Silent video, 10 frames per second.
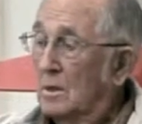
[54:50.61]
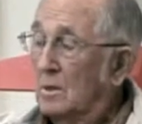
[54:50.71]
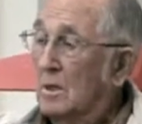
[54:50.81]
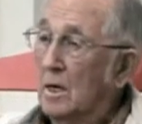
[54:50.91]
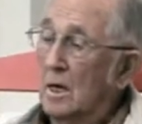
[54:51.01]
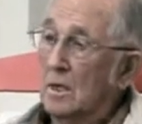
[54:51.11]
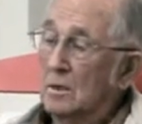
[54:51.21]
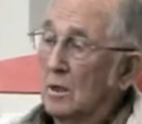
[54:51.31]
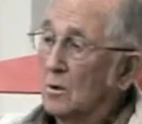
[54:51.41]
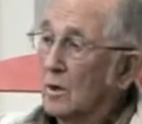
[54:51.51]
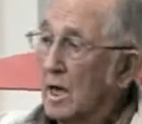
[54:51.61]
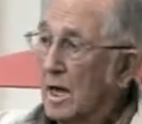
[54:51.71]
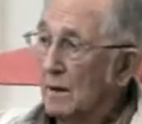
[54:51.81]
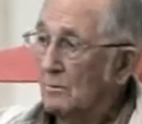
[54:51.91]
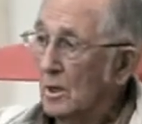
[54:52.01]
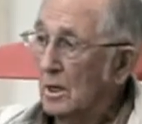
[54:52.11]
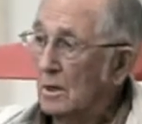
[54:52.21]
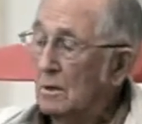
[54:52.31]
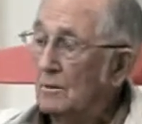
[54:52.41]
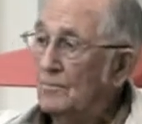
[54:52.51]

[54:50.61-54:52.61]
They had a little camp there.